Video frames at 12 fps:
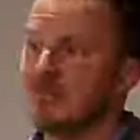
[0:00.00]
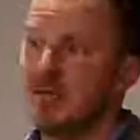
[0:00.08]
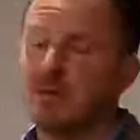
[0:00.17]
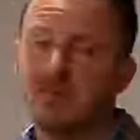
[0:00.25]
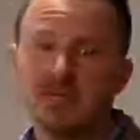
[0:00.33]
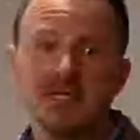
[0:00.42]

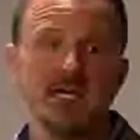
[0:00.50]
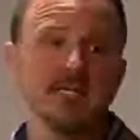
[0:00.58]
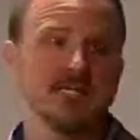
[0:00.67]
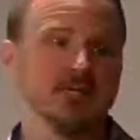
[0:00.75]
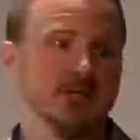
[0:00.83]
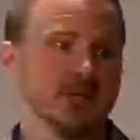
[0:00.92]
it may be
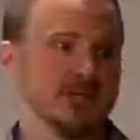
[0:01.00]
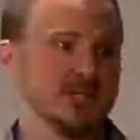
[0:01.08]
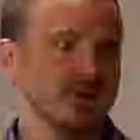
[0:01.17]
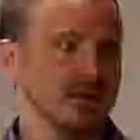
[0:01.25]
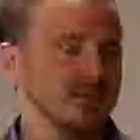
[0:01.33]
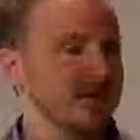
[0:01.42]
easy to look at
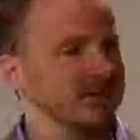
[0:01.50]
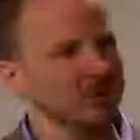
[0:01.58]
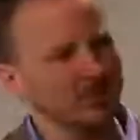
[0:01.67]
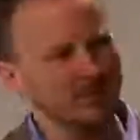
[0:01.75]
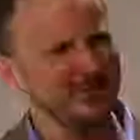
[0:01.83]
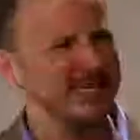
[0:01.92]
somebody like me and think,
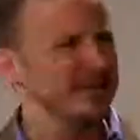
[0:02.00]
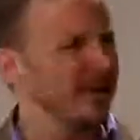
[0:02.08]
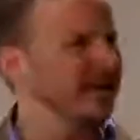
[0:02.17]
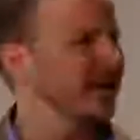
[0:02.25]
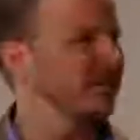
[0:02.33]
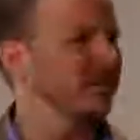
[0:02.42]
well, he
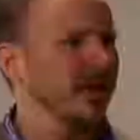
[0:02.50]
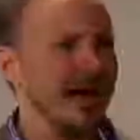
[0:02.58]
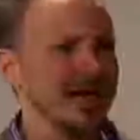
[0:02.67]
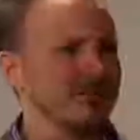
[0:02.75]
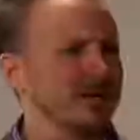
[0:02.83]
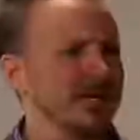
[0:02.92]
might not
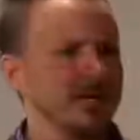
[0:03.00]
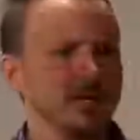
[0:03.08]
apply to me.